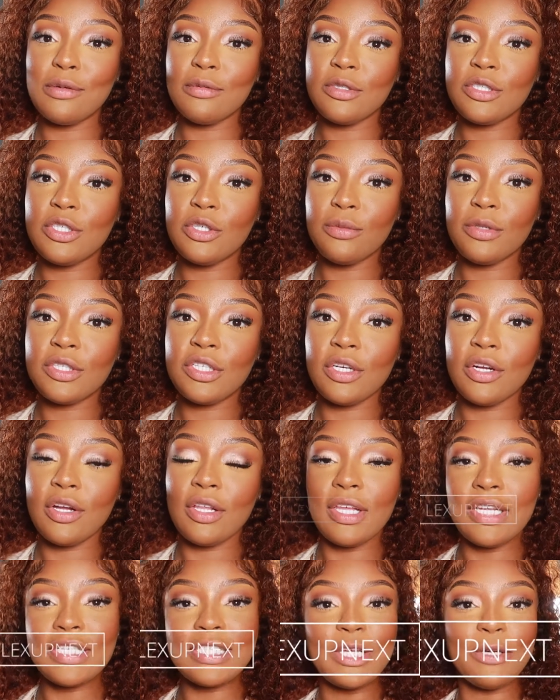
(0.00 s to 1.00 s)
YouTube, it's your
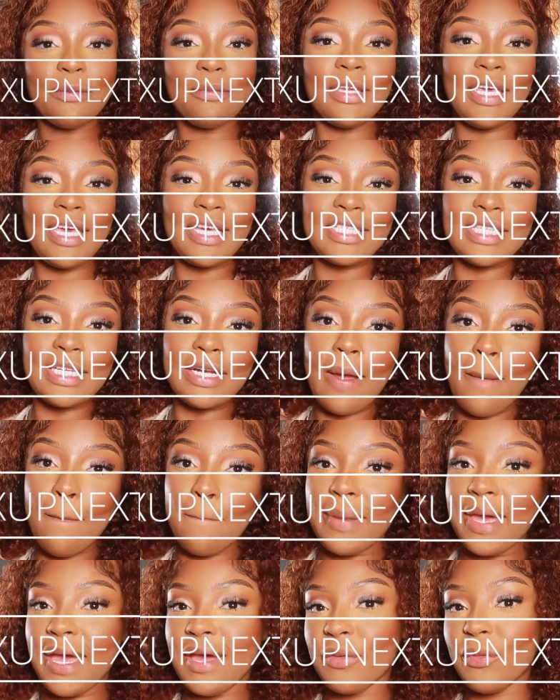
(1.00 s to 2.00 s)
girl Lex Up Next, and
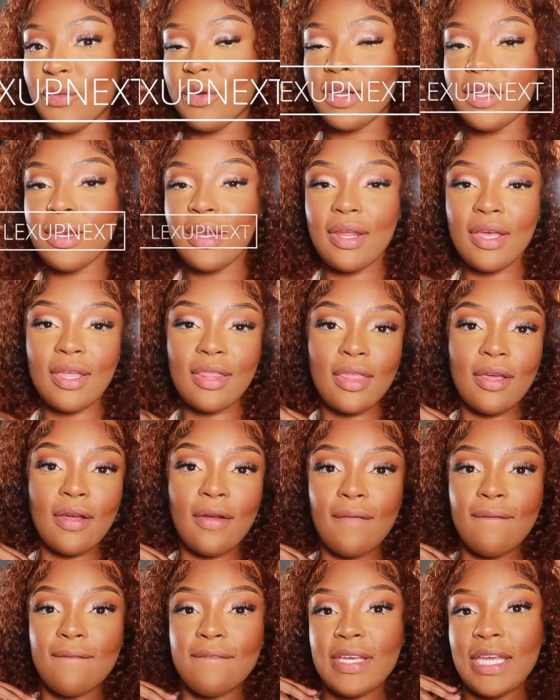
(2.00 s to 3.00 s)
I'm back with
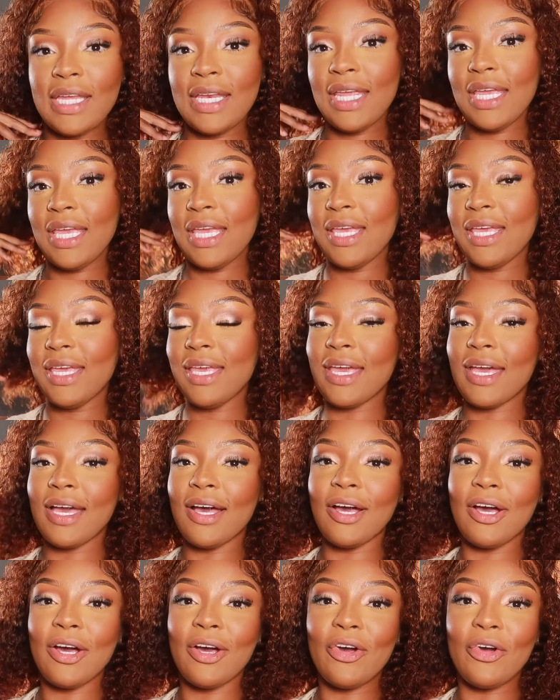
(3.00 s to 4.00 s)
another
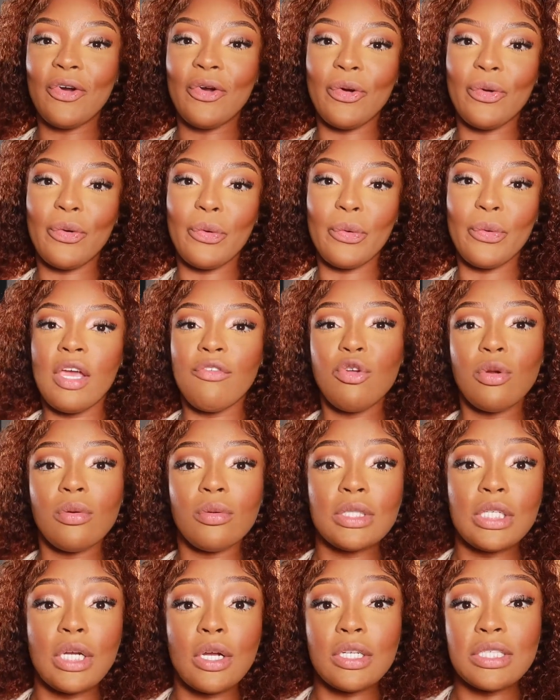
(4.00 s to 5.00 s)
video. If you're a
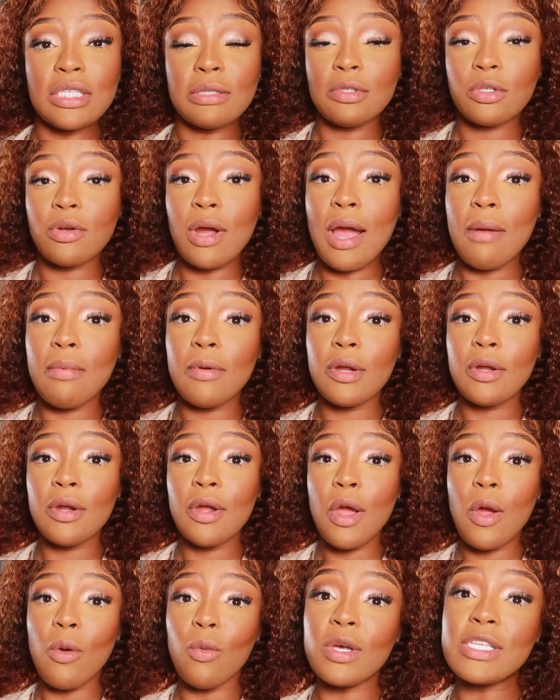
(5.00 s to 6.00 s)
returning subscriber,
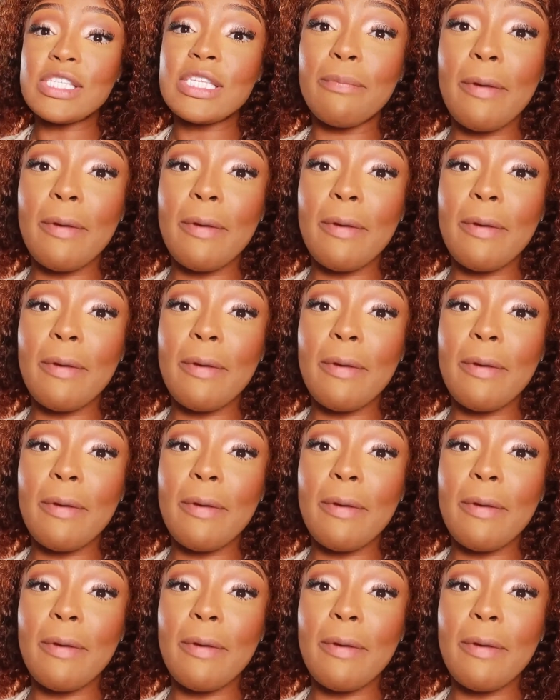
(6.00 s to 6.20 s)
what's